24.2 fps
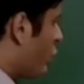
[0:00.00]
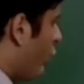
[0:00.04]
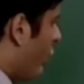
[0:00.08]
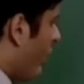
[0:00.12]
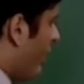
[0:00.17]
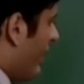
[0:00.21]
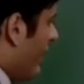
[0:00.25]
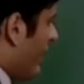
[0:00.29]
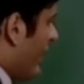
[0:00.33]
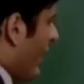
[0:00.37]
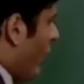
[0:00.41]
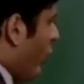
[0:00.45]

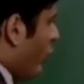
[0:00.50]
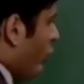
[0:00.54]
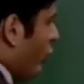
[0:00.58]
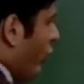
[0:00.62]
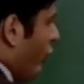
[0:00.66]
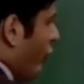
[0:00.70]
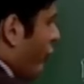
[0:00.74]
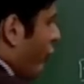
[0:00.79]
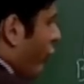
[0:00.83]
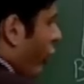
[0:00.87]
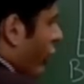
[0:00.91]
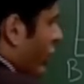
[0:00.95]
when I round
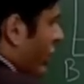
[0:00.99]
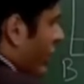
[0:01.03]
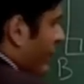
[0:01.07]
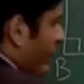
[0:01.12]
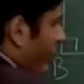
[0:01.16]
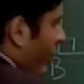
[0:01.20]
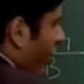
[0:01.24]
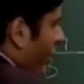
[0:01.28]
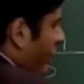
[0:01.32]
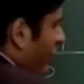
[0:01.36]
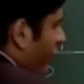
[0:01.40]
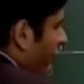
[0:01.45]
off
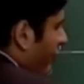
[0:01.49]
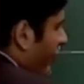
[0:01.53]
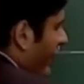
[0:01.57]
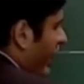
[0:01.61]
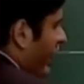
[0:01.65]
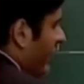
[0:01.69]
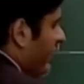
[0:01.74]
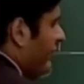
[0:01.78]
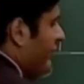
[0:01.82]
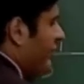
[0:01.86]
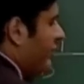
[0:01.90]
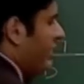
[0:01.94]

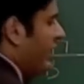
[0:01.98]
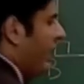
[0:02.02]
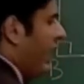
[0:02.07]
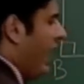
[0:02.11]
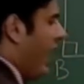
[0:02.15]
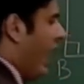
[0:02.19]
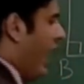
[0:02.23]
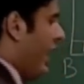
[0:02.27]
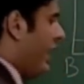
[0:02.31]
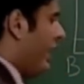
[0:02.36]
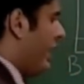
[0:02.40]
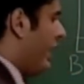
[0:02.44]
40.5,
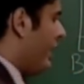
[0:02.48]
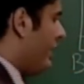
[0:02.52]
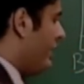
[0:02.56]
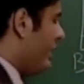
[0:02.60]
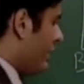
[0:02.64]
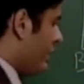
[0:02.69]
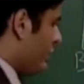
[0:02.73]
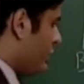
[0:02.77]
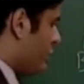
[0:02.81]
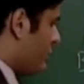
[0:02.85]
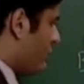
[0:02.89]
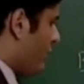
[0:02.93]
I
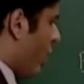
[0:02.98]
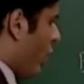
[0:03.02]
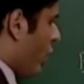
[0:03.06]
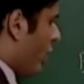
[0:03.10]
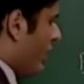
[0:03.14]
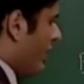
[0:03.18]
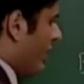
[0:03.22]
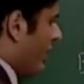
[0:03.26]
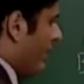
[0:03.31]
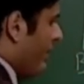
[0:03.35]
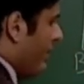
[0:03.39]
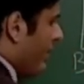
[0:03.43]
get
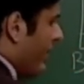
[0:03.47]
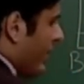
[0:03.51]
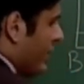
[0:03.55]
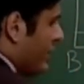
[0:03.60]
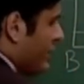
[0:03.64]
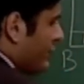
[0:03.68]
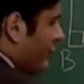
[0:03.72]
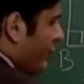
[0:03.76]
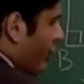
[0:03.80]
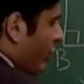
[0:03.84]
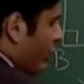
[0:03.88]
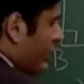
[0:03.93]
smaller number
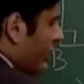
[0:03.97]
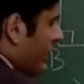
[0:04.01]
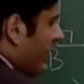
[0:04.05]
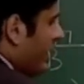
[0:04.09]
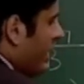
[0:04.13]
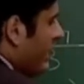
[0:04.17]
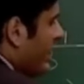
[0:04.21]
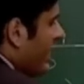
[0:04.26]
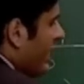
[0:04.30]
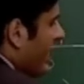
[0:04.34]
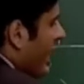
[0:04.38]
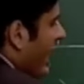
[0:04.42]
as
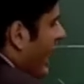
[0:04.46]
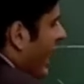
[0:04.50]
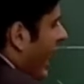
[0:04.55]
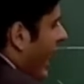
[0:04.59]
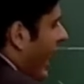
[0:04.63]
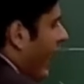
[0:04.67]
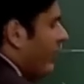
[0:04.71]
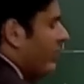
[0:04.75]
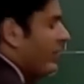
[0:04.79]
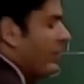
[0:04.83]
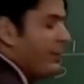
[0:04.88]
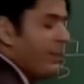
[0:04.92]
40
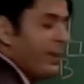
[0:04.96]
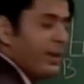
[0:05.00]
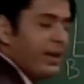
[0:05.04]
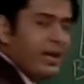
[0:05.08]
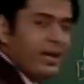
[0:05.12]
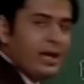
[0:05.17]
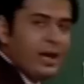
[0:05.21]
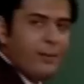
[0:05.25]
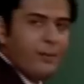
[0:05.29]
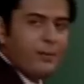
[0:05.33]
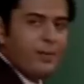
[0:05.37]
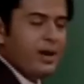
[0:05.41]
and the bigger
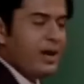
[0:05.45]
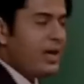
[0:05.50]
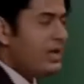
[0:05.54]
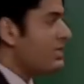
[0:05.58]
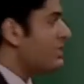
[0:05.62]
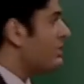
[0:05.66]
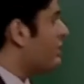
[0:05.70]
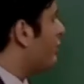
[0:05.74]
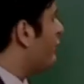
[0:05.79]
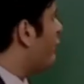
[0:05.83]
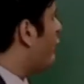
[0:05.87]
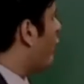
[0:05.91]
number
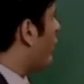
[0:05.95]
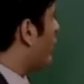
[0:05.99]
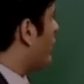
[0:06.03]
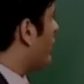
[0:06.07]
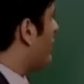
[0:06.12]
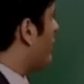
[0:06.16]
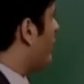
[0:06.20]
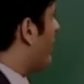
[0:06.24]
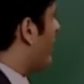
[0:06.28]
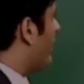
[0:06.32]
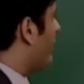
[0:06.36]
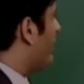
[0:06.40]
as
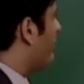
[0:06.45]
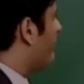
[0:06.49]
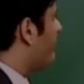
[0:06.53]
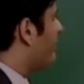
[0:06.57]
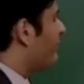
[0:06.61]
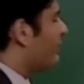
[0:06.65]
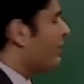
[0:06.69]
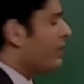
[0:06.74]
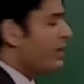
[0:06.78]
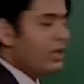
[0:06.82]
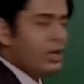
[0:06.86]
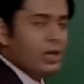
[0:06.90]
41.
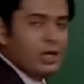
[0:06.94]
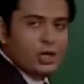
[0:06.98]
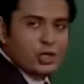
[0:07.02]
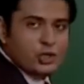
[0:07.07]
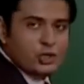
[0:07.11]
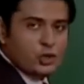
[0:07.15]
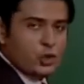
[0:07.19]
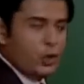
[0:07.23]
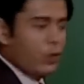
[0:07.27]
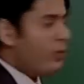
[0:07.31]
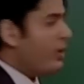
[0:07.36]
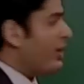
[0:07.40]

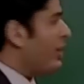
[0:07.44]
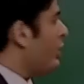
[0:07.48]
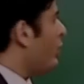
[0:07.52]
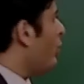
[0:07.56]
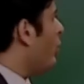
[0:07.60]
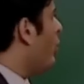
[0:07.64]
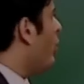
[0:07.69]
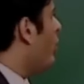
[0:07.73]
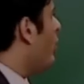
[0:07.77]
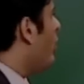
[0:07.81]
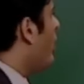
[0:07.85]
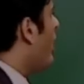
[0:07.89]
So we
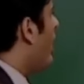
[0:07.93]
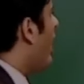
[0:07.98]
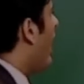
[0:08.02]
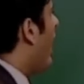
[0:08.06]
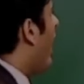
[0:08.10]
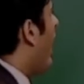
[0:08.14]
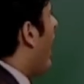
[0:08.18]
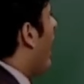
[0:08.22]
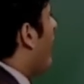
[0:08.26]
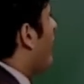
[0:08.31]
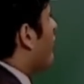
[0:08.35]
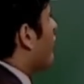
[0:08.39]
know
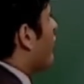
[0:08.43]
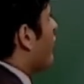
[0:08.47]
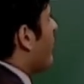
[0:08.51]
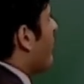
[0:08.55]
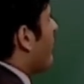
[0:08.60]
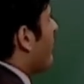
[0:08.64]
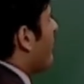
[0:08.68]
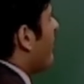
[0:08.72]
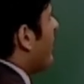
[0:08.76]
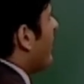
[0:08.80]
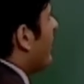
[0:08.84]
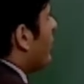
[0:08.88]
a
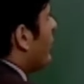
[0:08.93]
triplet